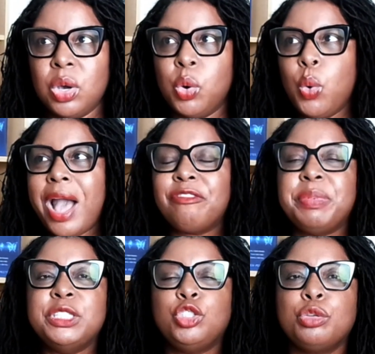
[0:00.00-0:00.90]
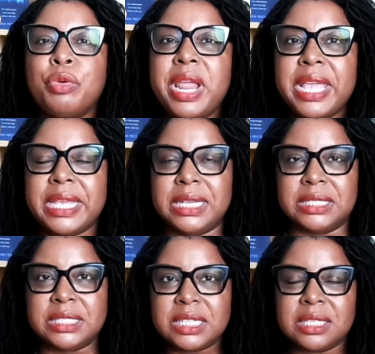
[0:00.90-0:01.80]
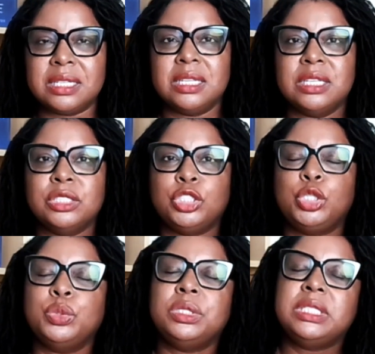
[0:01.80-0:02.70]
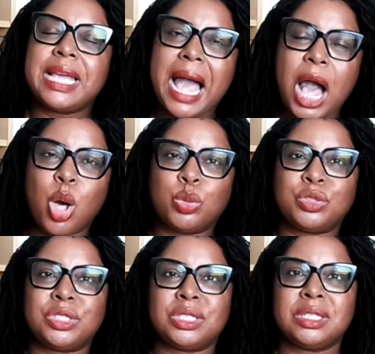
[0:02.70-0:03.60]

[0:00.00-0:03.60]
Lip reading: who have been trained to doubt